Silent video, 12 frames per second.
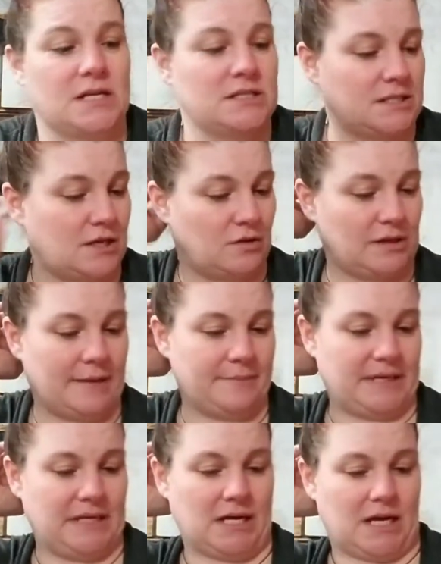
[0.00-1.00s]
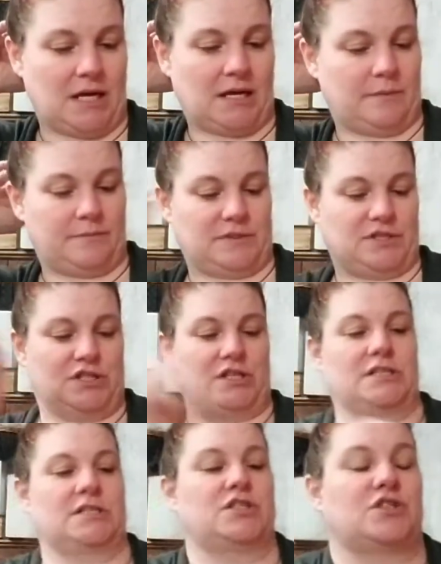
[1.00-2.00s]
So let me
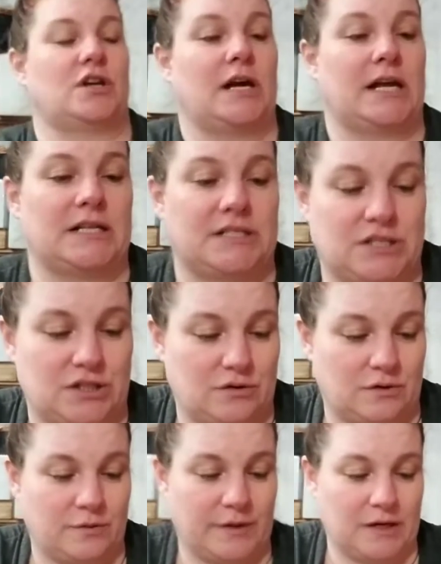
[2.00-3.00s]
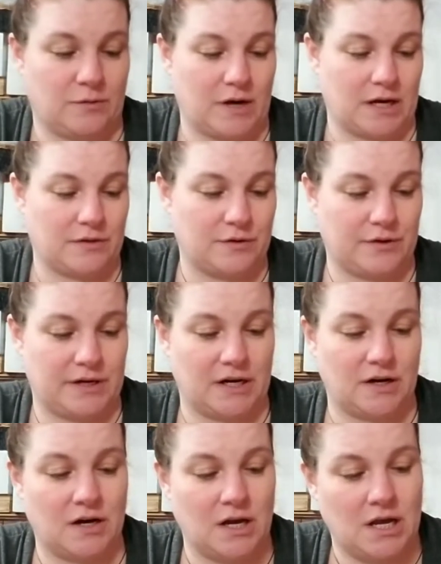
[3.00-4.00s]
just try to do a quick walkthrough
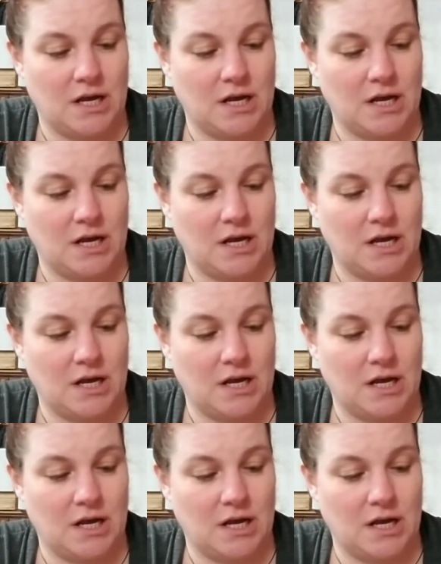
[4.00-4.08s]
here.